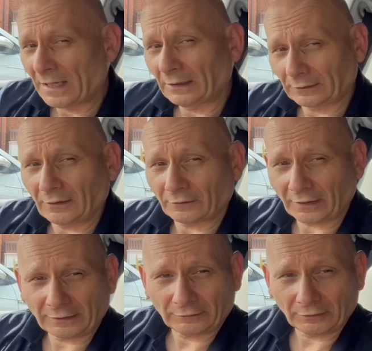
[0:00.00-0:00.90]
didn't
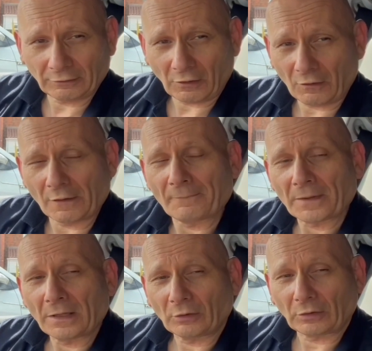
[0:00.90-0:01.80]
take too long.
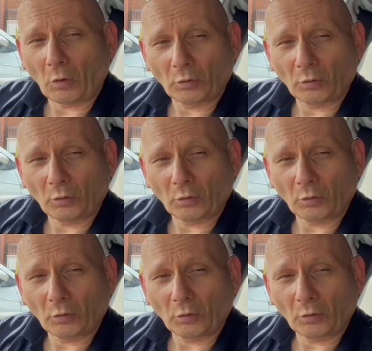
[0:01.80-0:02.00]
All the